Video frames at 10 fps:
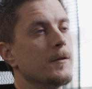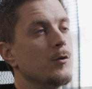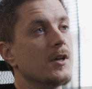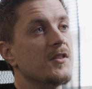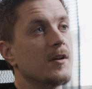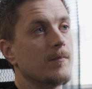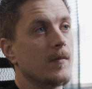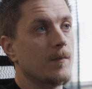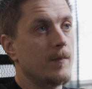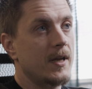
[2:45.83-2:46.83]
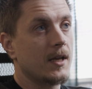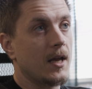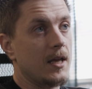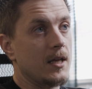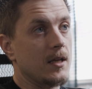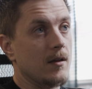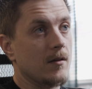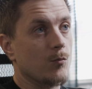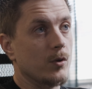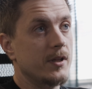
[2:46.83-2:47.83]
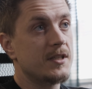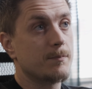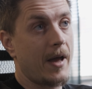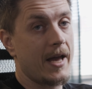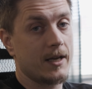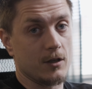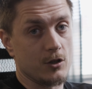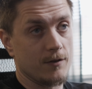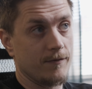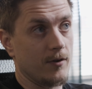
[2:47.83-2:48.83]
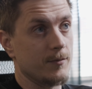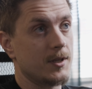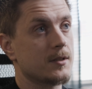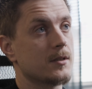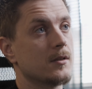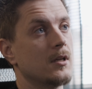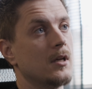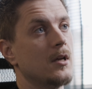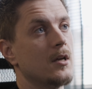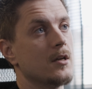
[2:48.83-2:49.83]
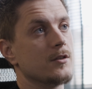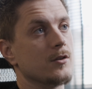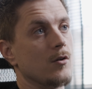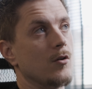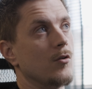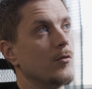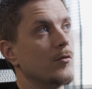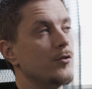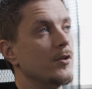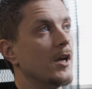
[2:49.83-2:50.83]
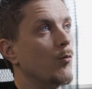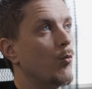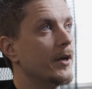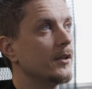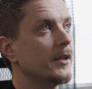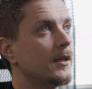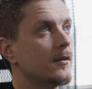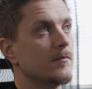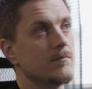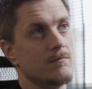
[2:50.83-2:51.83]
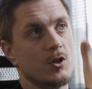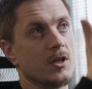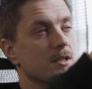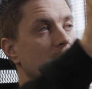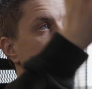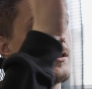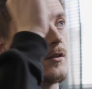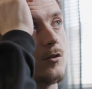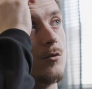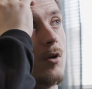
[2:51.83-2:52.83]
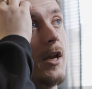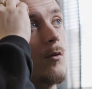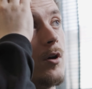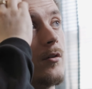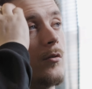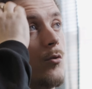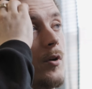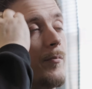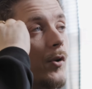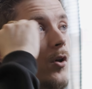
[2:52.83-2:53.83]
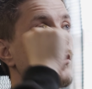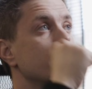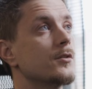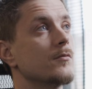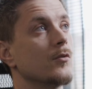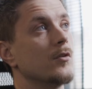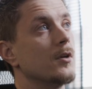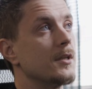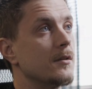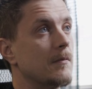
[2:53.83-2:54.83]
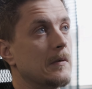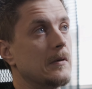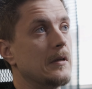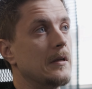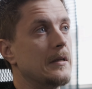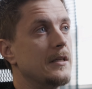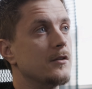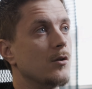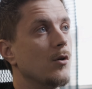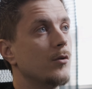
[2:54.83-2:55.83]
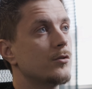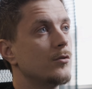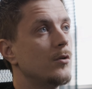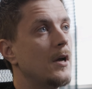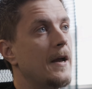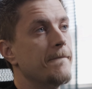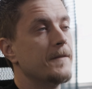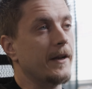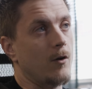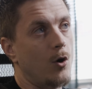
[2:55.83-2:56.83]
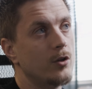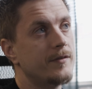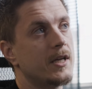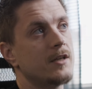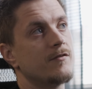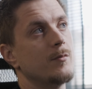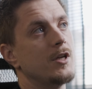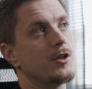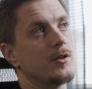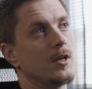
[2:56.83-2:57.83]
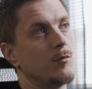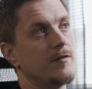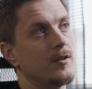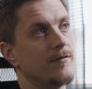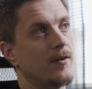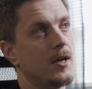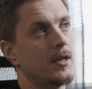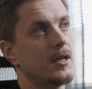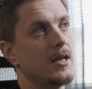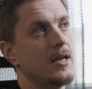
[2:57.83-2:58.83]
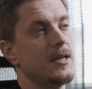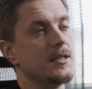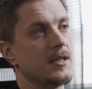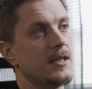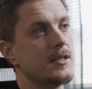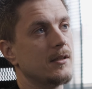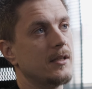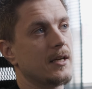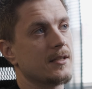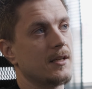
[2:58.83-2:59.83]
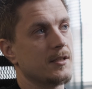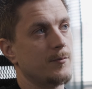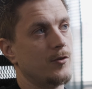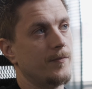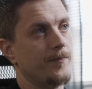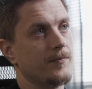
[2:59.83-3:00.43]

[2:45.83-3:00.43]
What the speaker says: You can then make a release package from this. So you get one link, you can send it to anyone who it belongs or needs to go to, and all of that information that we've defined is easily accessible.